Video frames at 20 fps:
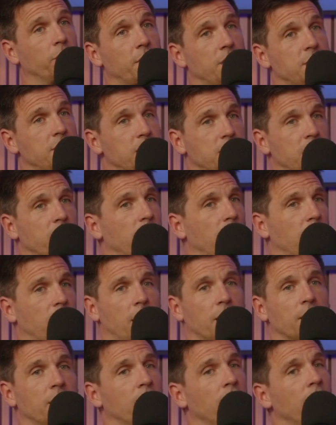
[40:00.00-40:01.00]
sure
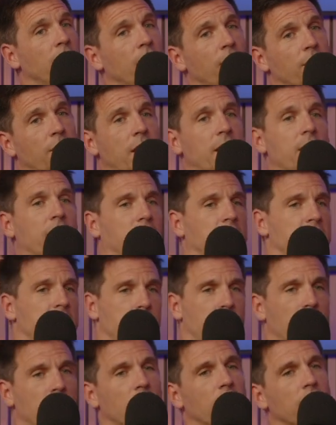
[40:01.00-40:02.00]
necessarily like they
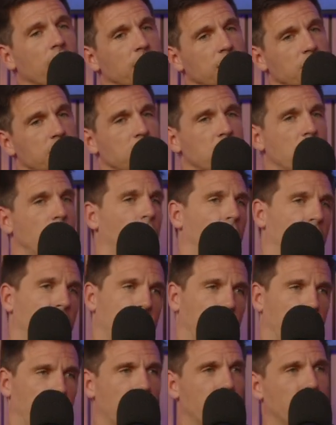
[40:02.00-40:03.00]
experienced
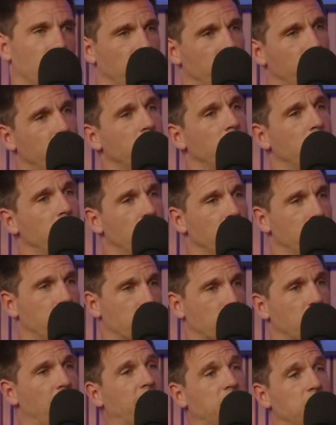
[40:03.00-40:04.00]
quite the level of
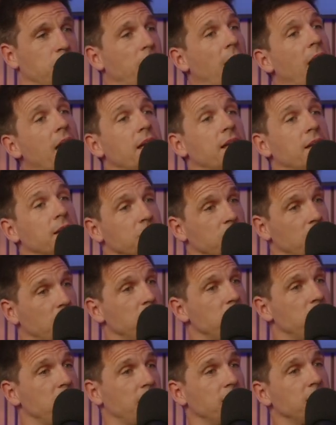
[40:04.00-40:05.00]
direct pain
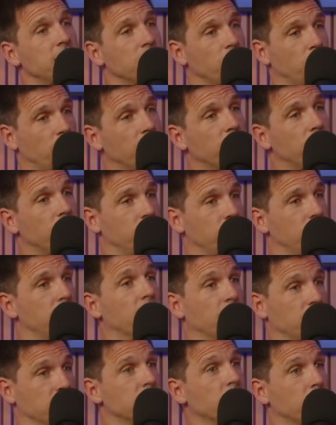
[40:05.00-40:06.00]
associated with
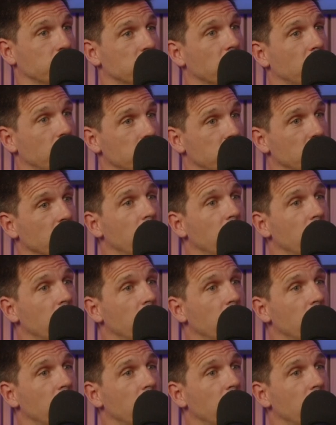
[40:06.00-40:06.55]
things sometimes.